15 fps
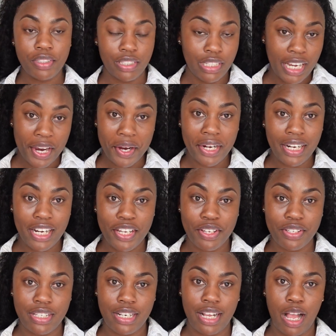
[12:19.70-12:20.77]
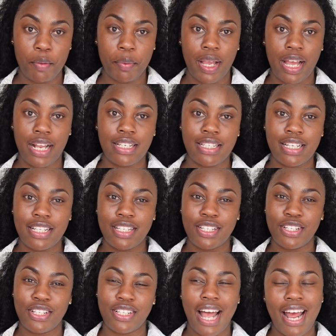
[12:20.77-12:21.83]
Currently using
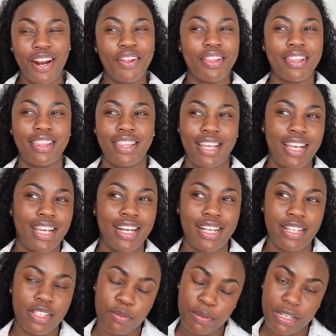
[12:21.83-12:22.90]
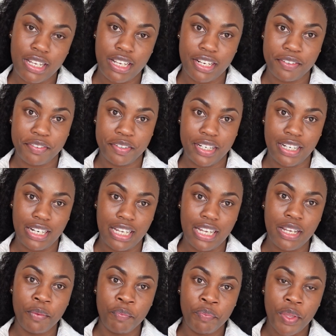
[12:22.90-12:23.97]
CapCut. I don't think it is beginner
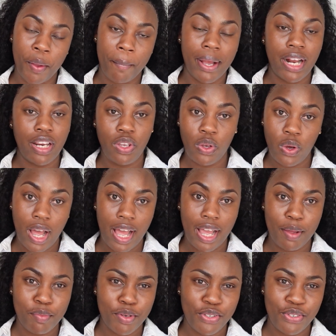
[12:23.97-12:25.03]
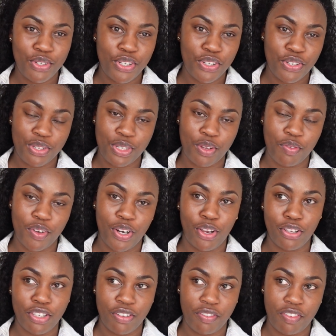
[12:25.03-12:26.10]
friendly, but you are able to teach yourself a
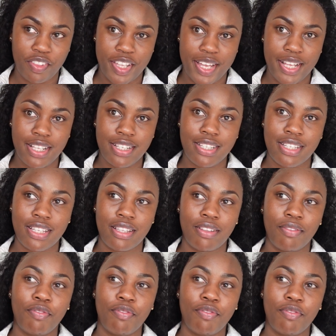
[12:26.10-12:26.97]
lot of things.